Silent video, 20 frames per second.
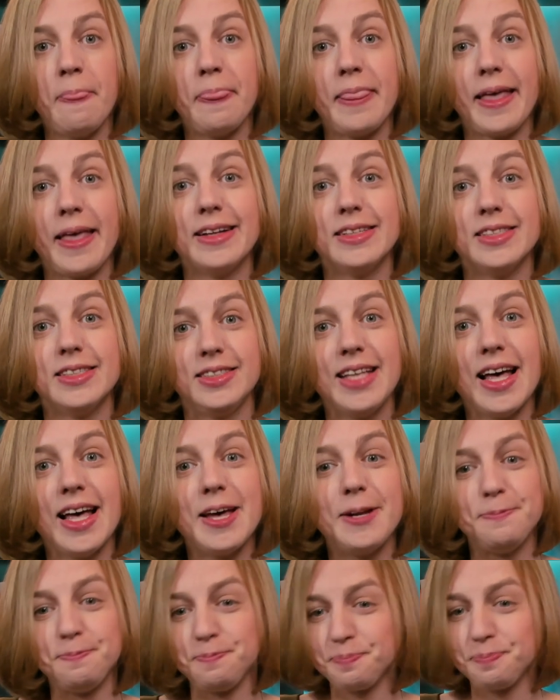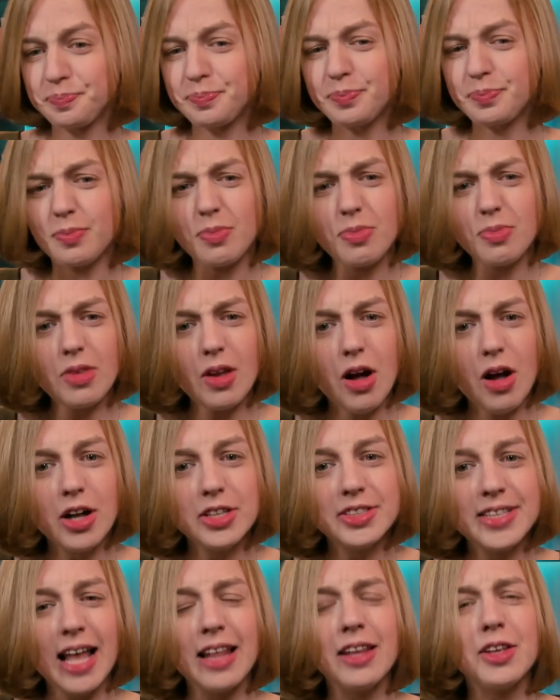They instead are
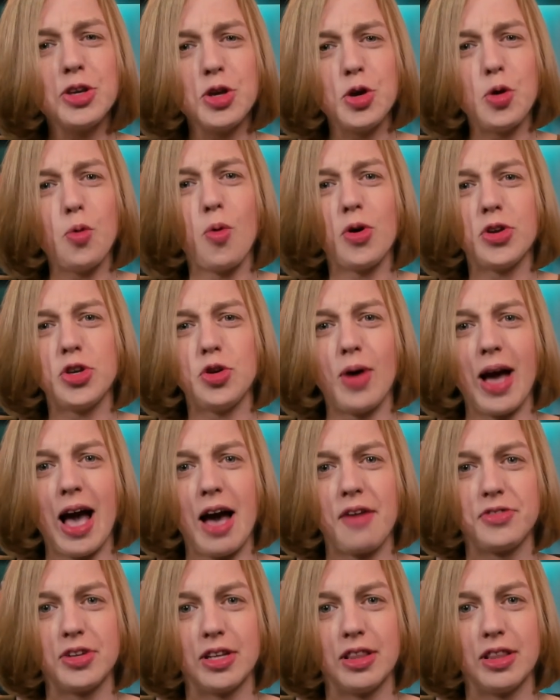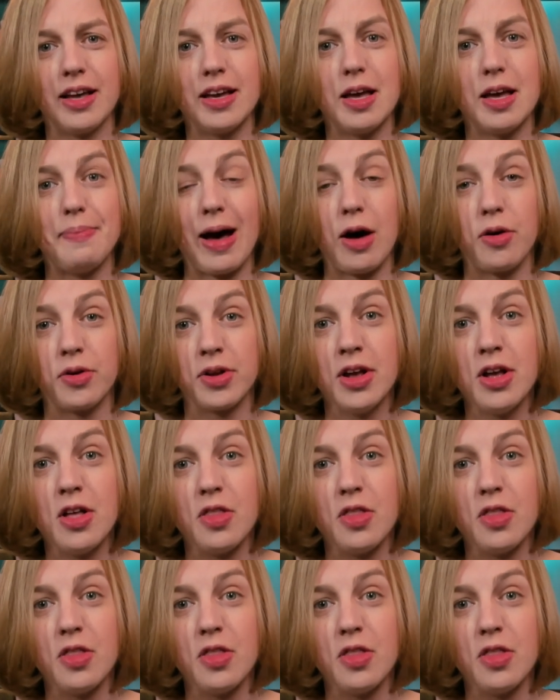telling you what you have to lie about.